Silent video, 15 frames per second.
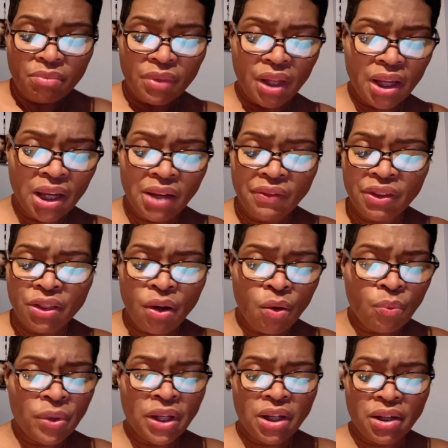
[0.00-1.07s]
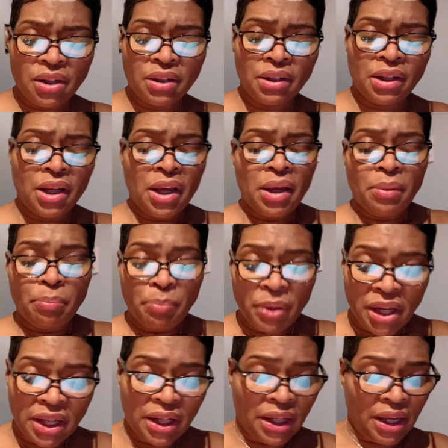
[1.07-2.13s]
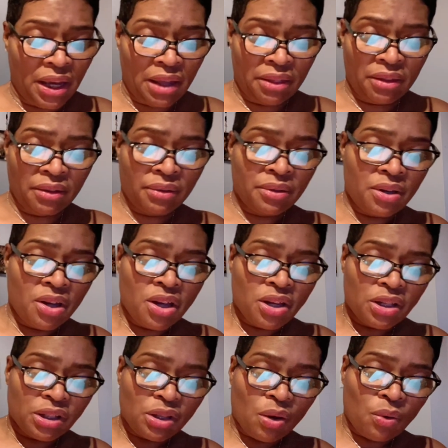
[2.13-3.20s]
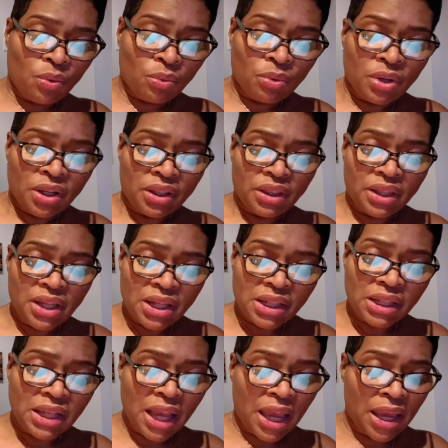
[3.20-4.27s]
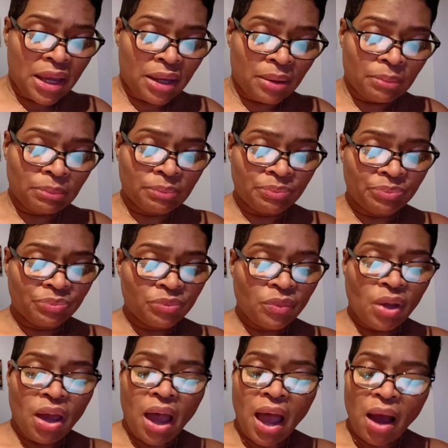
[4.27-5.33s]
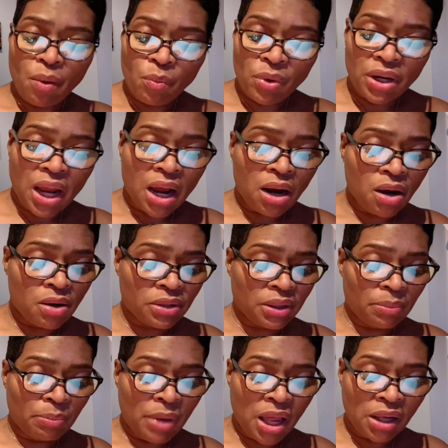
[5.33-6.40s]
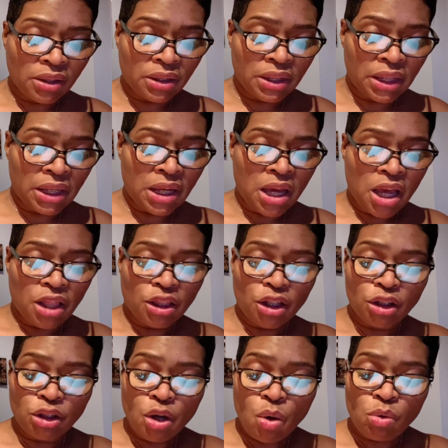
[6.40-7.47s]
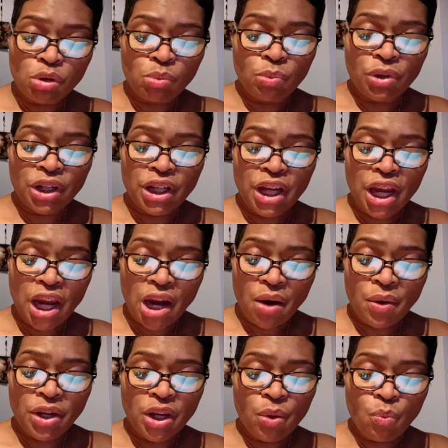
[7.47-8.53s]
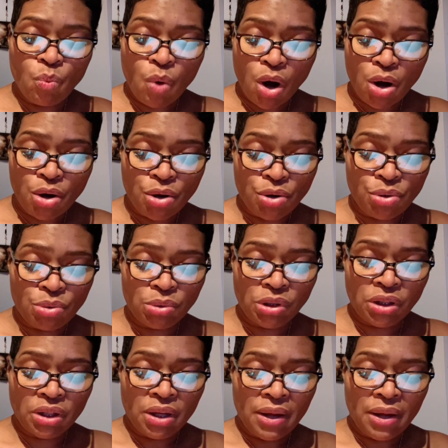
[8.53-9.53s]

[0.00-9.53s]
even though we couldn't be together. So this time, when I heard the melody, the notes were carrying words.